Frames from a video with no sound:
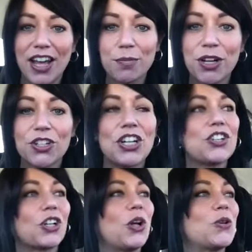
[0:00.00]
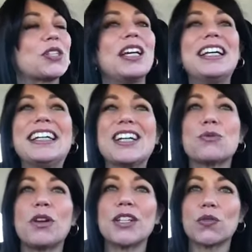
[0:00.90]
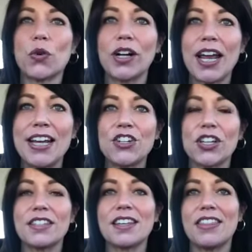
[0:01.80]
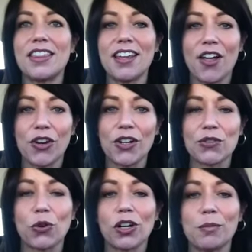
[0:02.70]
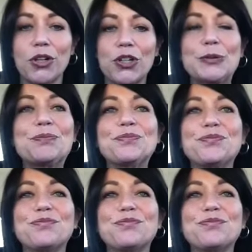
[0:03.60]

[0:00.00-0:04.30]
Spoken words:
Had to bring a change of clothes because one is for an agent and then the other is for a commercial.